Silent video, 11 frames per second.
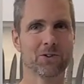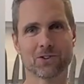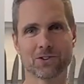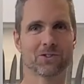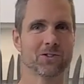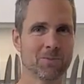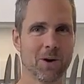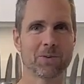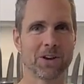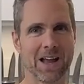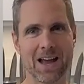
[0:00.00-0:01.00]
your sister, your
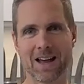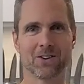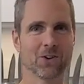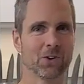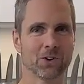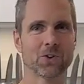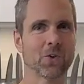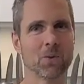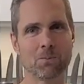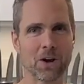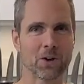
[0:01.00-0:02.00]
mom, your dad, you're all gonna go
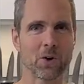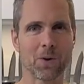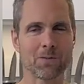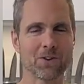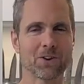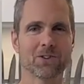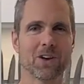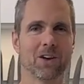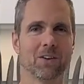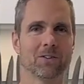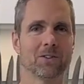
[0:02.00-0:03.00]
out and buy cookware for
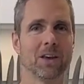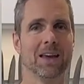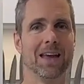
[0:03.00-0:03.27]
yourselves.